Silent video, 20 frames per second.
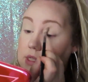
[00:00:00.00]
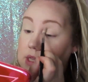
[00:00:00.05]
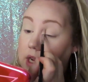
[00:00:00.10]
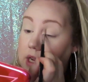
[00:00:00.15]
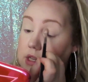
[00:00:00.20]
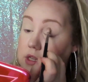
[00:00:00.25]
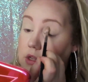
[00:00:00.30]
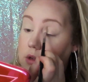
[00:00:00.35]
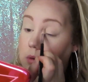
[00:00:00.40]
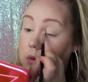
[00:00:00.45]
I
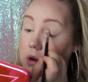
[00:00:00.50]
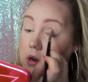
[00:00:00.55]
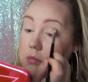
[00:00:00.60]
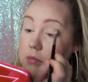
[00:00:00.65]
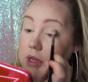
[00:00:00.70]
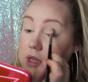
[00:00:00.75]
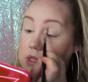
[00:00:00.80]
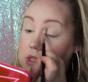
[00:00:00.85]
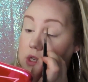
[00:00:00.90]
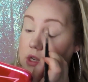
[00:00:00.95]
do want to
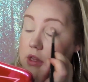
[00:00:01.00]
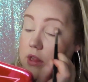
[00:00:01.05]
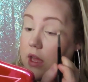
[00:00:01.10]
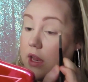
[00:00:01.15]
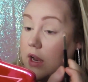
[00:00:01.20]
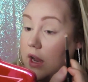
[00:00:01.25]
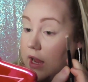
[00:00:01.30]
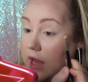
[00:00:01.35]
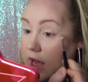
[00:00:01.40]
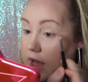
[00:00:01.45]
make sure
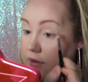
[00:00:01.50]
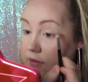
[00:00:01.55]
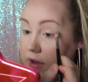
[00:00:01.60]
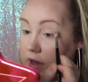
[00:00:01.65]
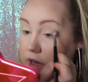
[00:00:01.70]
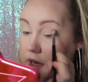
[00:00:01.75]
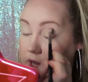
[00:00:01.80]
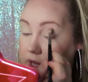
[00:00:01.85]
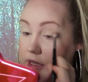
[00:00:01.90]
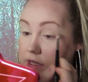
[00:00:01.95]
that I have a
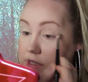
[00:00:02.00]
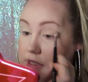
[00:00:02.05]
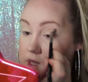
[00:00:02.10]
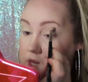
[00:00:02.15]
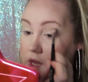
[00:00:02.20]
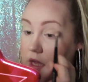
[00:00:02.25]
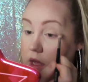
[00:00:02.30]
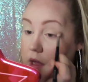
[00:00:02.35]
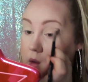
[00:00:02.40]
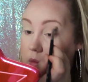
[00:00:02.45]
nice
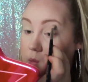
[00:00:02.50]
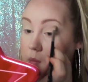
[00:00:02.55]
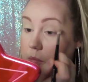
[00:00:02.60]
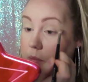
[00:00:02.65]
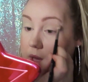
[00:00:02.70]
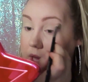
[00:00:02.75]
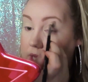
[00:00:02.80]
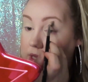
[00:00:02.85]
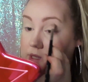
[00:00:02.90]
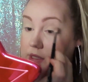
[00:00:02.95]

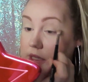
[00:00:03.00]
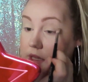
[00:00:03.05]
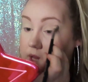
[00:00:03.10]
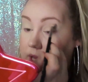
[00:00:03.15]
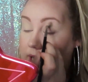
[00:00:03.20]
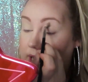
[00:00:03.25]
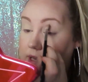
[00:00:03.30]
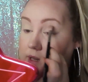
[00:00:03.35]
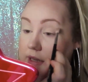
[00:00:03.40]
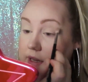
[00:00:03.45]
base
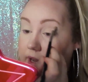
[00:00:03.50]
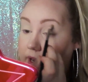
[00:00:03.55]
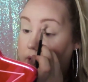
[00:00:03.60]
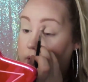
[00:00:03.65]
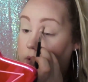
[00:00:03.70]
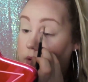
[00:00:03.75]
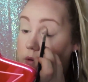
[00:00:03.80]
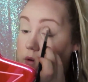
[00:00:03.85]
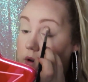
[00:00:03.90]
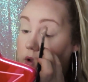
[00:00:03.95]
laid
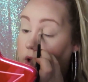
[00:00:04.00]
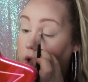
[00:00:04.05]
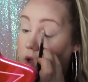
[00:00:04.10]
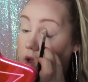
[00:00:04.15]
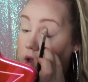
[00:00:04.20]
down